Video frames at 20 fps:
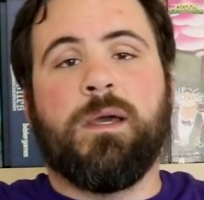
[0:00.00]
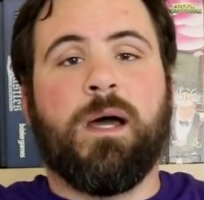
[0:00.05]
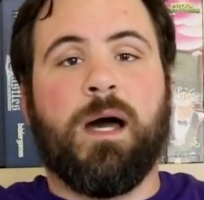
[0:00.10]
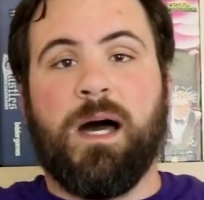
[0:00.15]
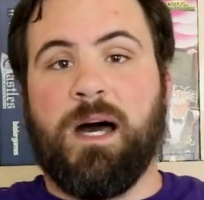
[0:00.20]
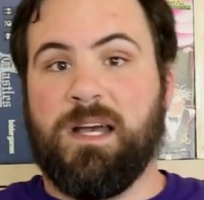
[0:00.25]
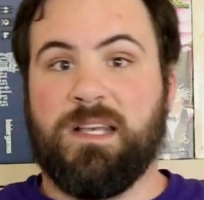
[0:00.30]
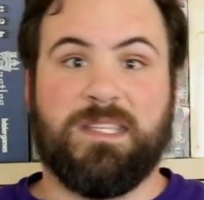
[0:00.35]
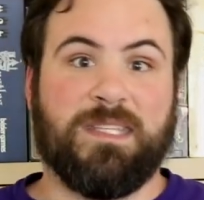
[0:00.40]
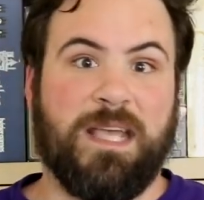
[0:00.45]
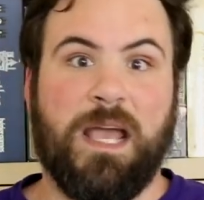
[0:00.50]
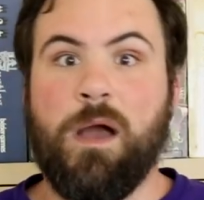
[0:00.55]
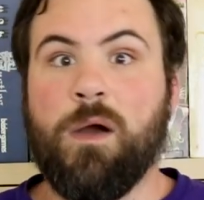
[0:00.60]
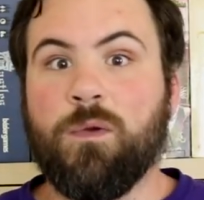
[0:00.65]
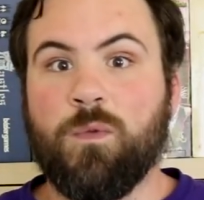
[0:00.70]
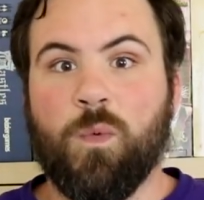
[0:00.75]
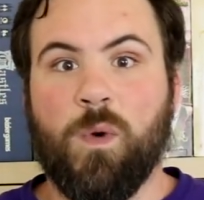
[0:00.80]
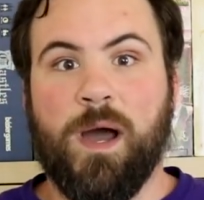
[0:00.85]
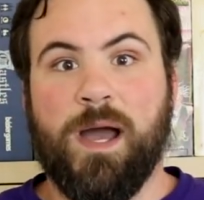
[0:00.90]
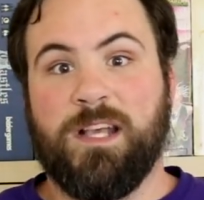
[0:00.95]
uh,
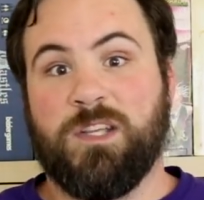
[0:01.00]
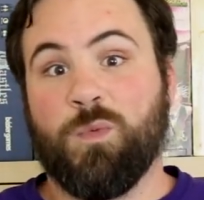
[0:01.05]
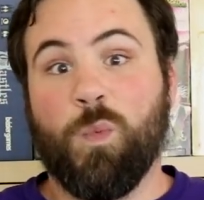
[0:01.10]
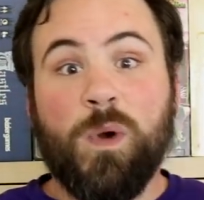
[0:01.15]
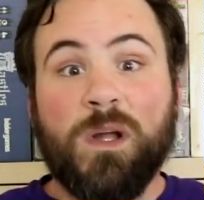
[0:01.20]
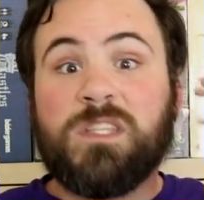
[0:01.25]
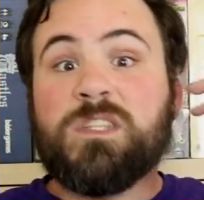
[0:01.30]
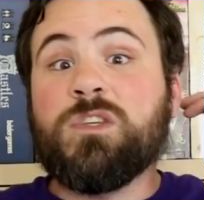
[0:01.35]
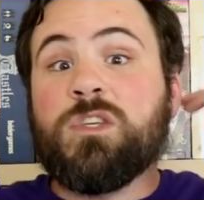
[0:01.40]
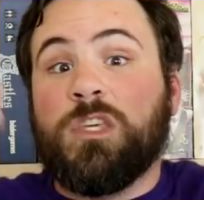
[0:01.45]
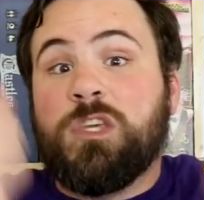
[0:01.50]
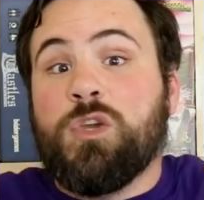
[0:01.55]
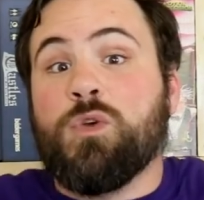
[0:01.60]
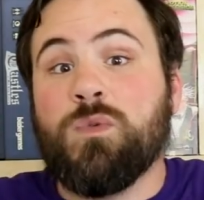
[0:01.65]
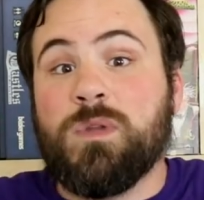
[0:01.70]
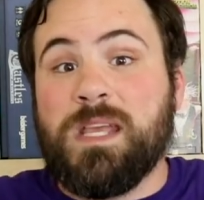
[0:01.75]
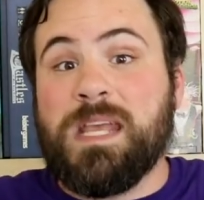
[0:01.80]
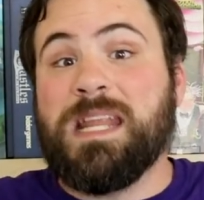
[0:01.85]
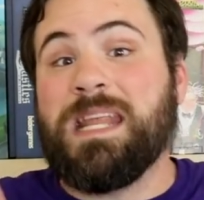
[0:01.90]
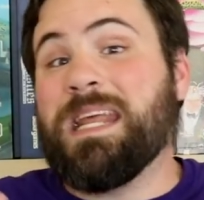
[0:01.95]
sound wise? What do you
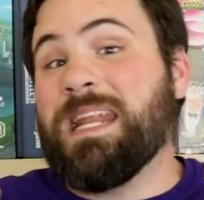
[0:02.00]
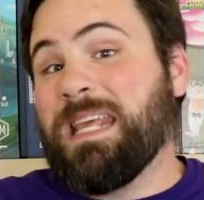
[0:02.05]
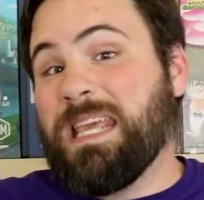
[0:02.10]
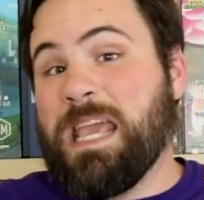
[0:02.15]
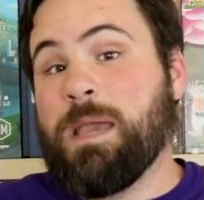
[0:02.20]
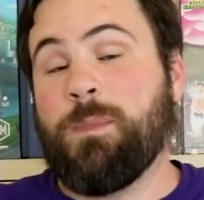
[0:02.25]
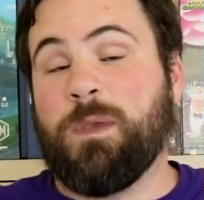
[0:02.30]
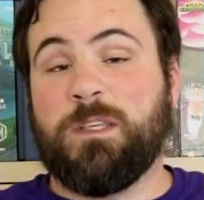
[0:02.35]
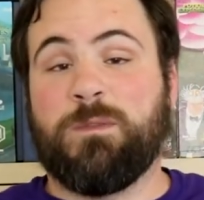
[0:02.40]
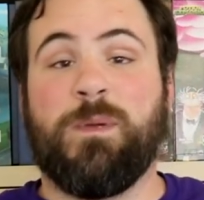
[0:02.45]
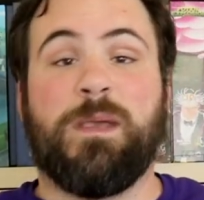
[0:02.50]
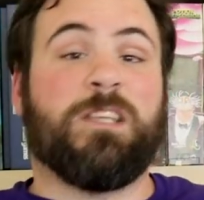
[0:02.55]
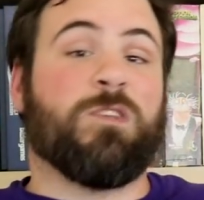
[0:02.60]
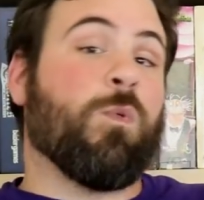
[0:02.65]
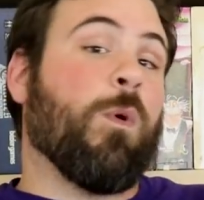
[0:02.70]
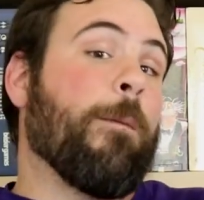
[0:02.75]
need in a gaming space?